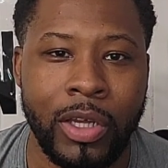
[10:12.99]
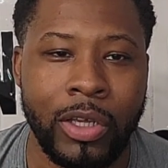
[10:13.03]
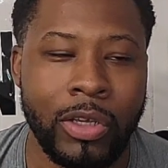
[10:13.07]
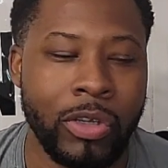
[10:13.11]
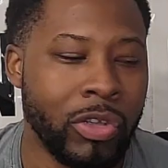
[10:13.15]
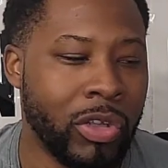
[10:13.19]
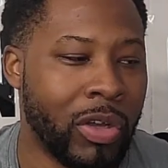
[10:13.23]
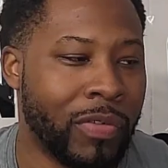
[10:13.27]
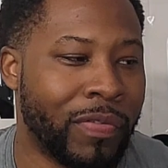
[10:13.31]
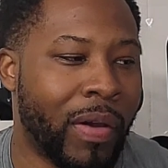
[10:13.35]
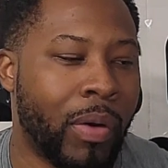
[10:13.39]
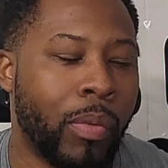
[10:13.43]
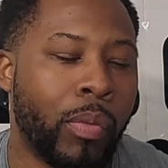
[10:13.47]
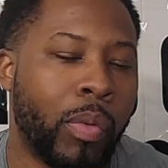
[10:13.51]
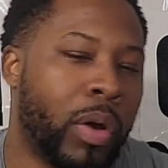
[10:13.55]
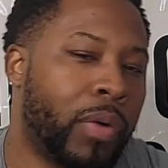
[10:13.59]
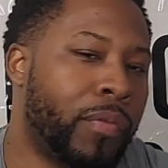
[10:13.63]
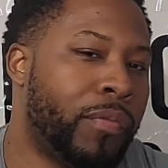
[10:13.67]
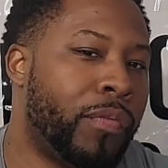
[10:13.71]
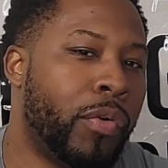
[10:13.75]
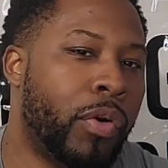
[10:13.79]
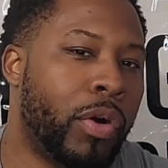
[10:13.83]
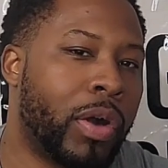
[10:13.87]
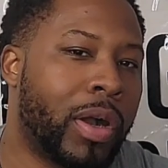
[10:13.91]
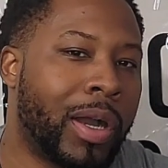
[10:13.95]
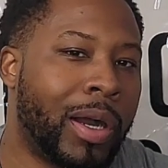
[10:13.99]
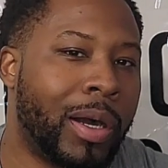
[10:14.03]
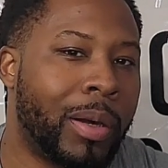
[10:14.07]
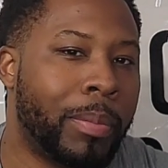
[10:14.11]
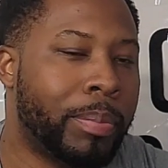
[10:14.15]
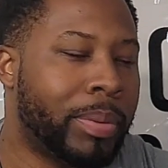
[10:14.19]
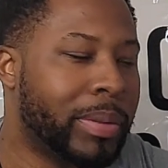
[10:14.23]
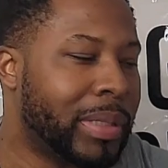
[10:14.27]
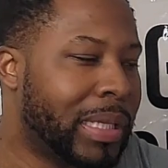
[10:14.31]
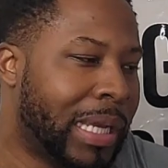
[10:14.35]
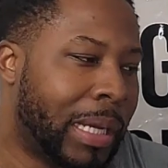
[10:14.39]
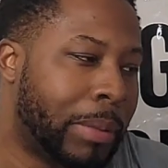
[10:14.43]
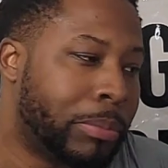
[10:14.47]
You know, if I work for a
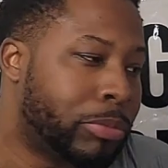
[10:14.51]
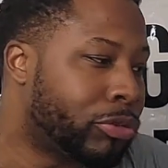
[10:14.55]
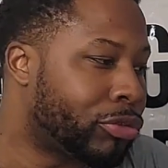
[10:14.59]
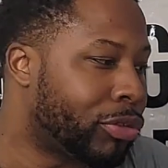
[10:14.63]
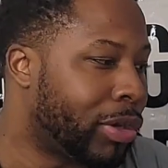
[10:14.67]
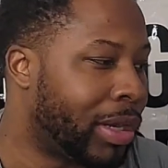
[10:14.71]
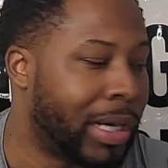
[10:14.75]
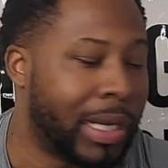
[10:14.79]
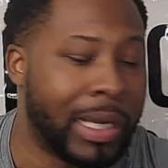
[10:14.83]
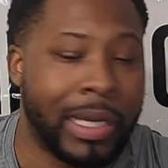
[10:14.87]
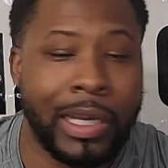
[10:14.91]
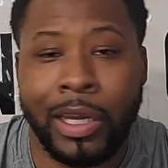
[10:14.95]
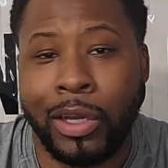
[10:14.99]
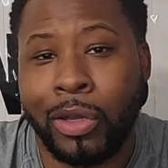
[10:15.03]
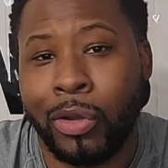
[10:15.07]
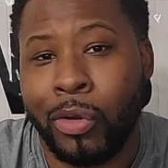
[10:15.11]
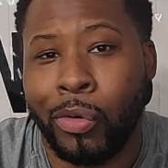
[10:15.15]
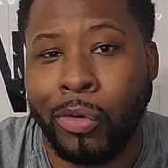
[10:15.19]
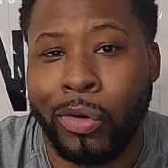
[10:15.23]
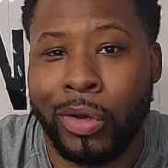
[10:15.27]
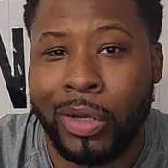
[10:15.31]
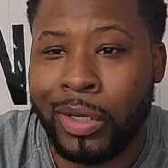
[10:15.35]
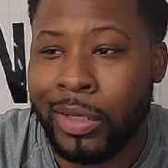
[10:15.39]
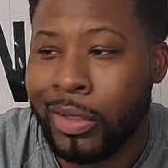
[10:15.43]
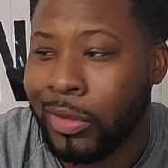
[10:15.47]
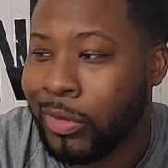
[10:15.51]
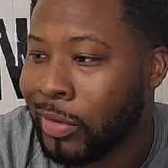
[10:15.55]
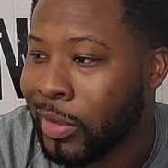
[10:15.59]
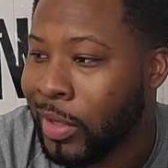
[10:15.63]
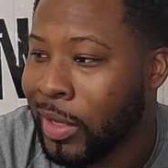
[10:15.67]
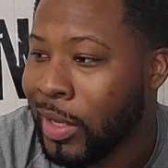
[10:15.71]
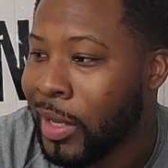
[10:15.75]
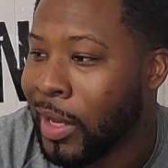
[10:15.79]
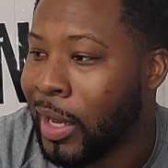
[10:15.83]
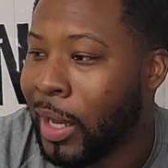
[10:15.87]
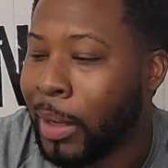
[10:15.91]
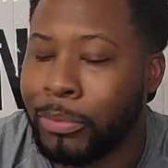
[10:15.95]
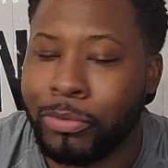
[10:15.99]
company, I'm trying to cut corners.
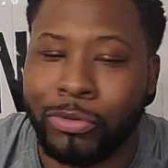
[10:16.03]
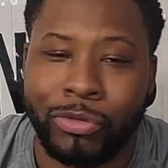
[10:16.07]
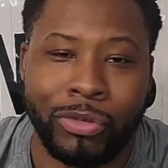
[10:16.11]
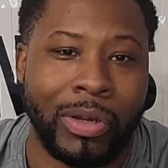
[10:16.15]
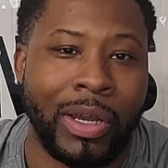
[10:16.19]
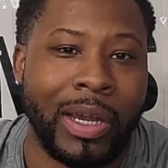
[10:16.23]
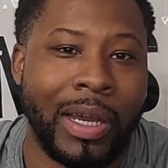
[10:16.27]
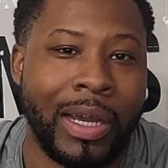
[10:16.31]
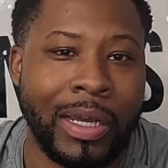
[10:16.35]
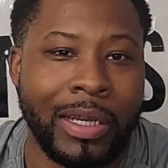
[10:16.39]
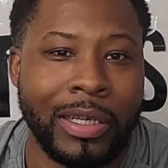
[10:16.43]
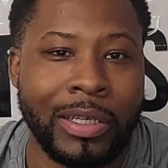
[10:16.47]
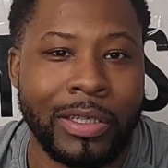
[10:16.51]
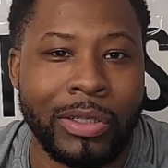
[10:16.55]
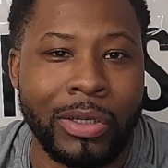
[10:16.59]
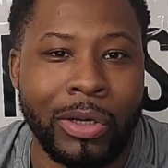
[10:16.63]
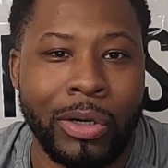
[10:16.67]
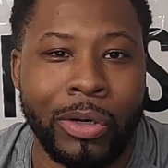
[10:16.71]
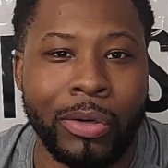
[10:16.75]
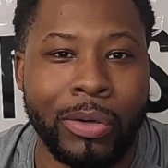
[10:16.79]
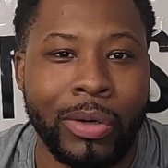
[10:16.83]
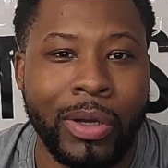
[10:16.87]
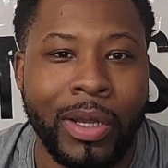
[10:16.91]
I'm trying,